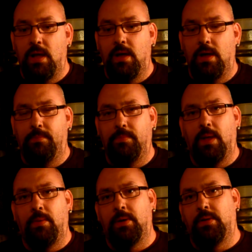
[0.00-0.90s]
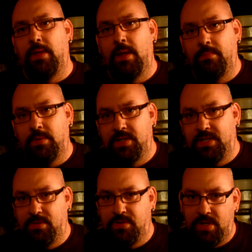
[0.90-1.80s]
I want to do them
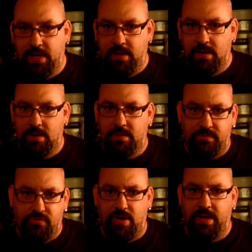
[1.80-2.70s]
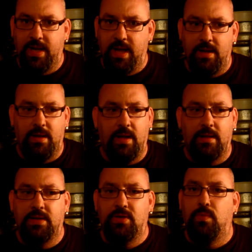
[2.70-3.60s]
continuously, try and get
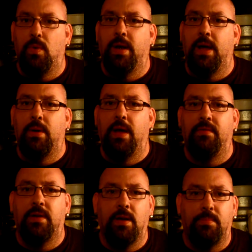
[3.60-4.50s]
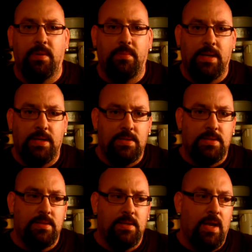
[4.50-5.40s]
at least one out every couple of
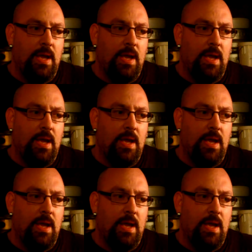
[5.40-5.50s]
weeks.